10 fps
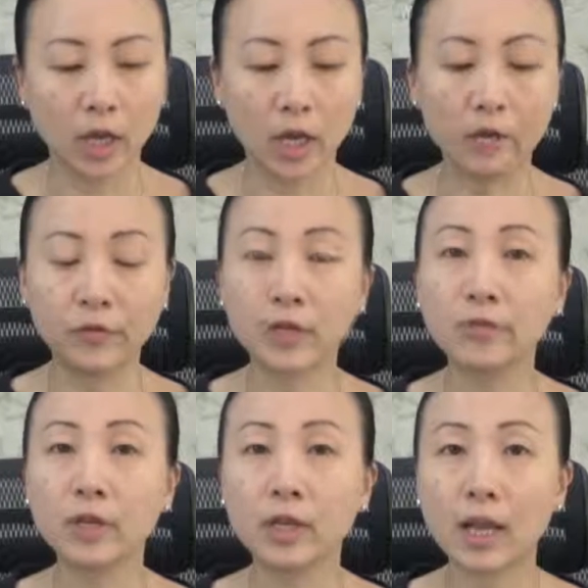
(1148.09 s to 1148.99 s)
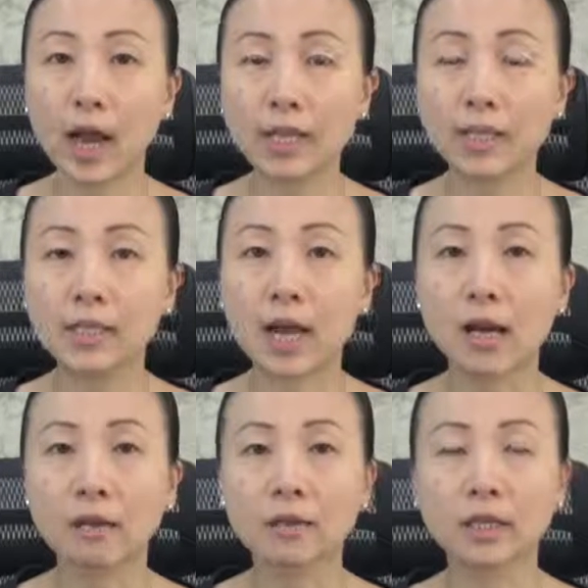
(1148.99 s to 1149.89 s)
If different line
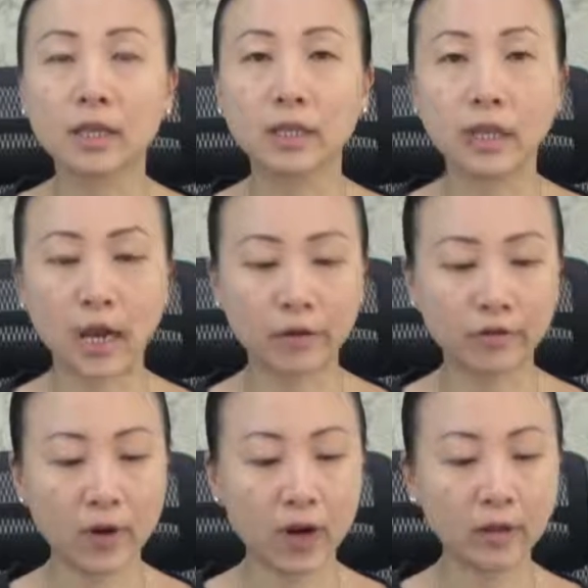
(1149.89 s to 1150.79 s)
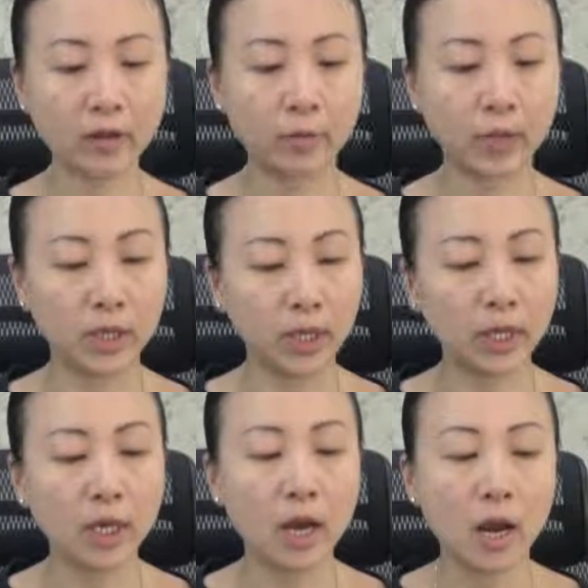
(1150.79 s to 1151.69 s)
styles can clarify the meaning,